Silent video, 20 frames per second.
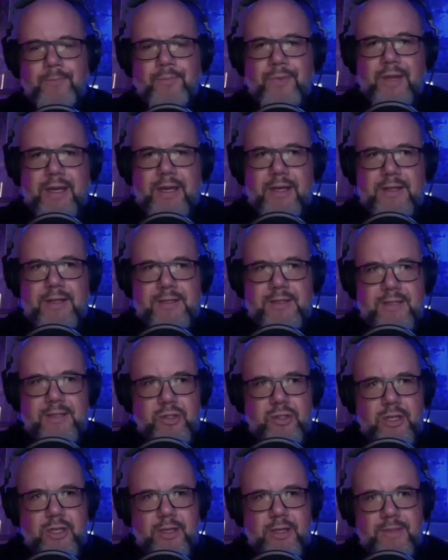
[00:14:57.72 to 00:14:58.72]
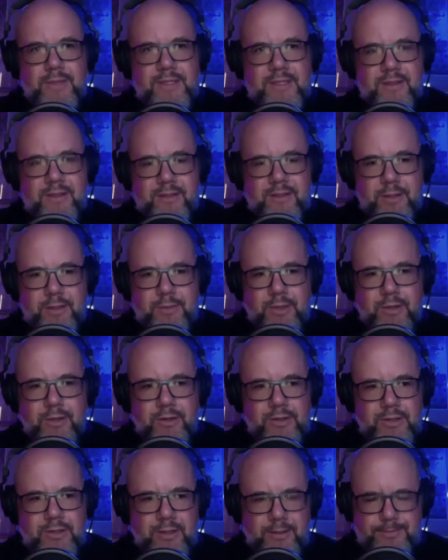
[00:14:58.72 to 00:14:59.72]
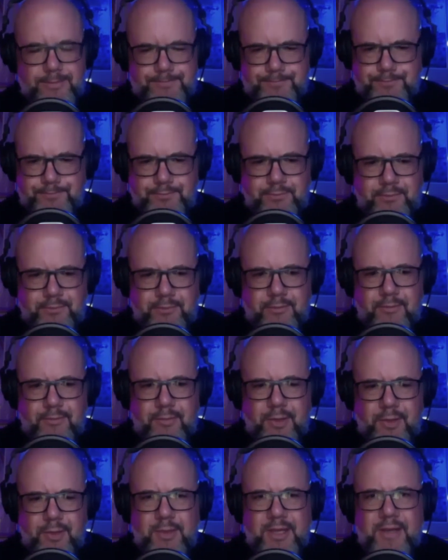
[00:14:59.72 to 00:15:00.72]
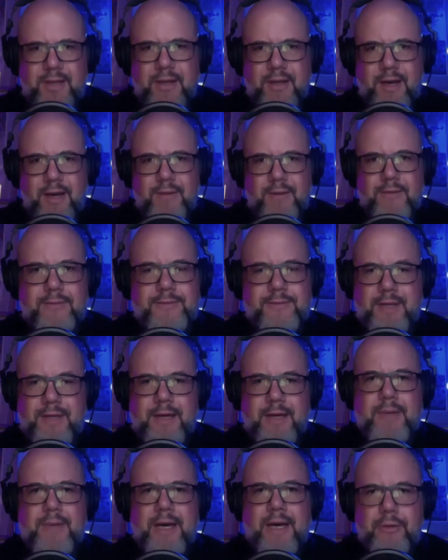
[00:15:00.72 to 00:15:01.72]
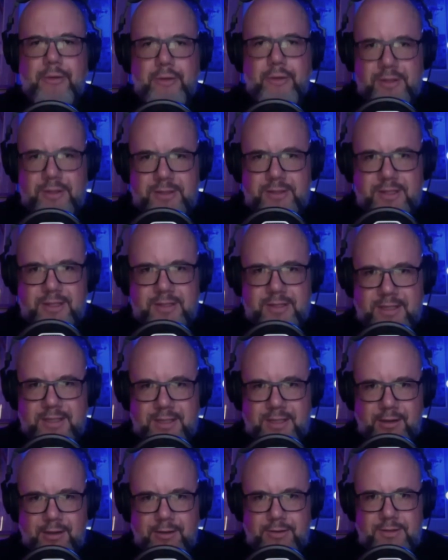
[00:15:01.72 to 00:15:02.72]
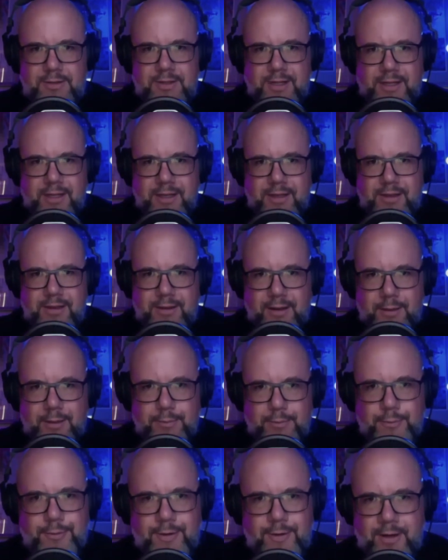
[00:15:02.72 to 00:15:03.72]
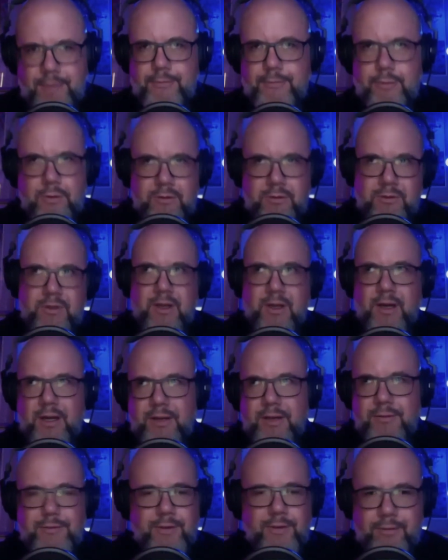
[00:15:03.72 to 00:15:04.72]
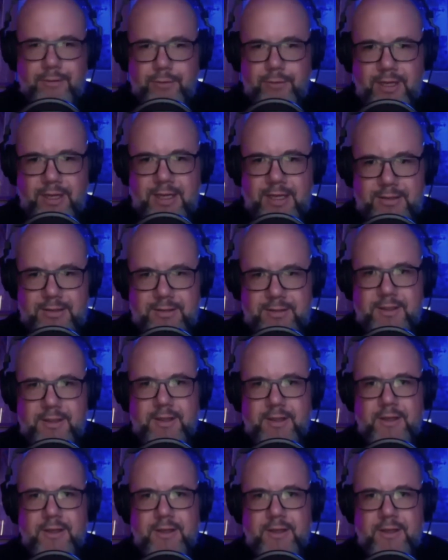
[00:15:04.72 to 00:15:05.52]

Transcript: And it's such a limiting thing because, I mean, I'm, I'm one hundred six kilos and I'm five foot nine, five foot eight.